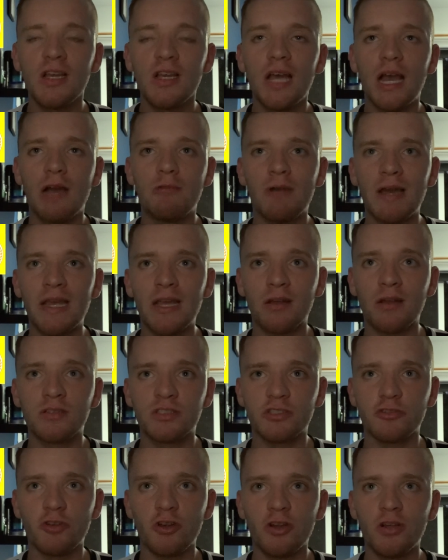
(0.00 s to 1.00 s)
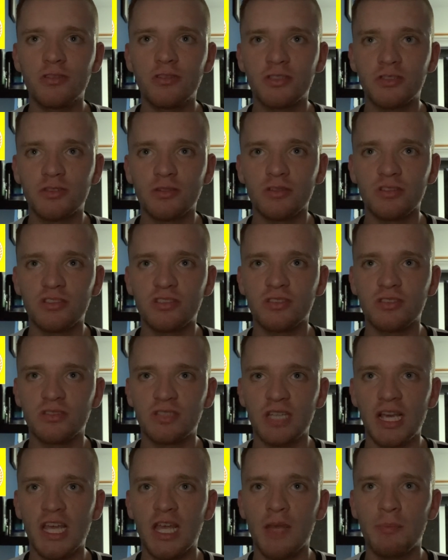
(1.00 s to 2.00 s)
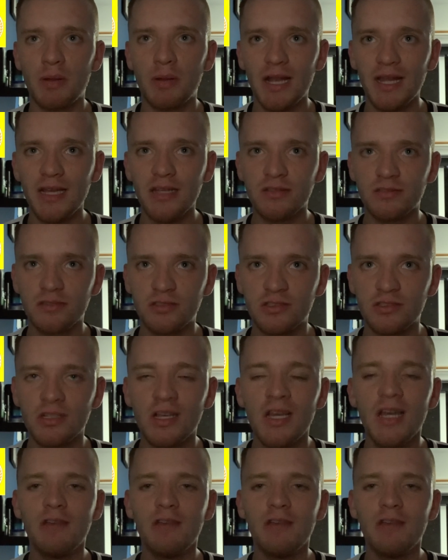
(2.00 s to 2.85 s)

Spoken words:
away on the road does take place,